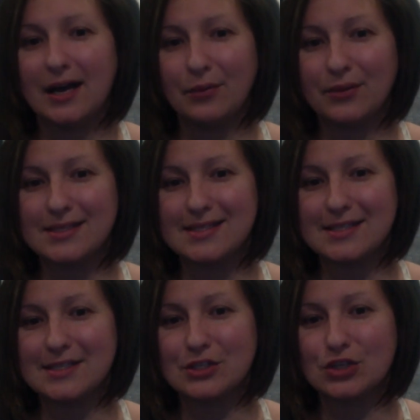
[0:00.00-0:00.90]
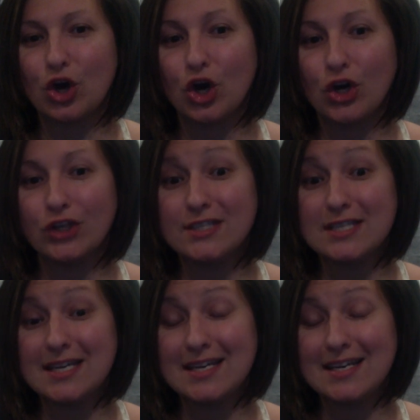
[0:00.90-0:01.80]
once this is all
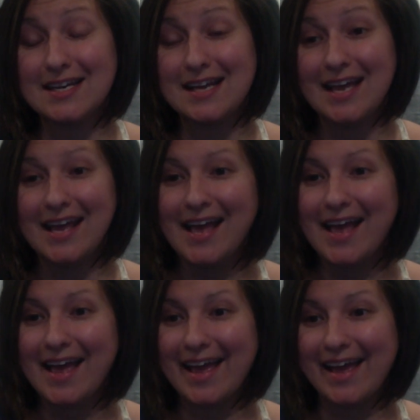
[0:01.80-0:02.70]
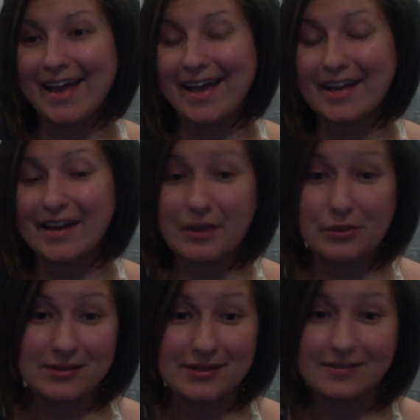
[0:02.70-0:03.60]
done. And another
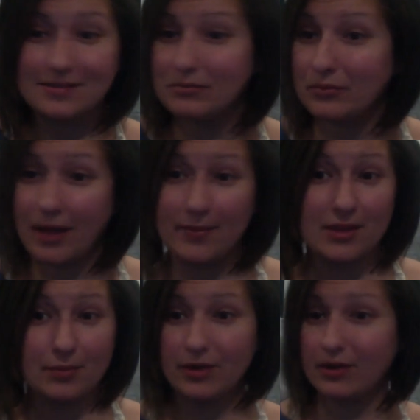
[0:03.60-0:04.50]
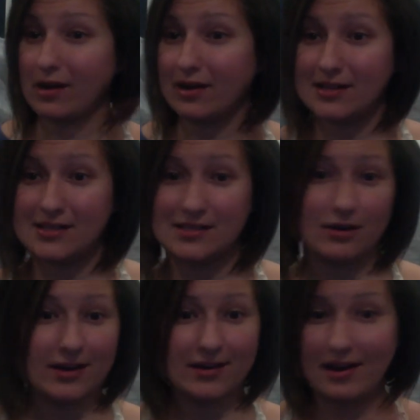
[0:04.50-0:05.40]
one, I mean, they're periodically
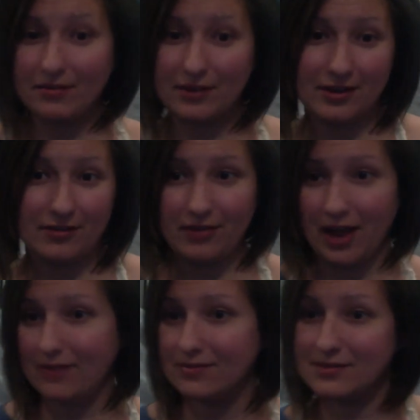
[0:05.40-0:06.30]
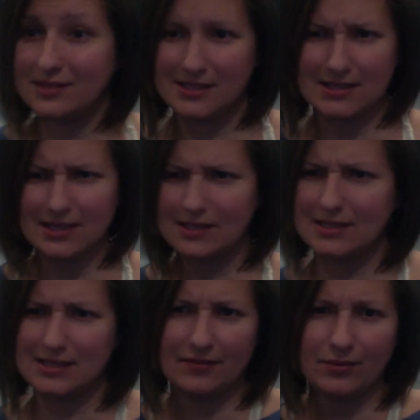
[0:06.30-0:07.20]
starting every 5 to 6
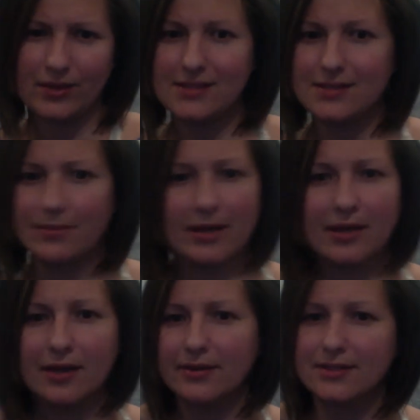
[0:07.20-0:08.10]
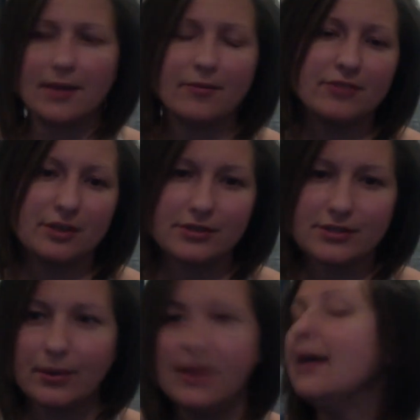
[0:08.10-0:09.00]
to 7 weeks, depending on the time of year. So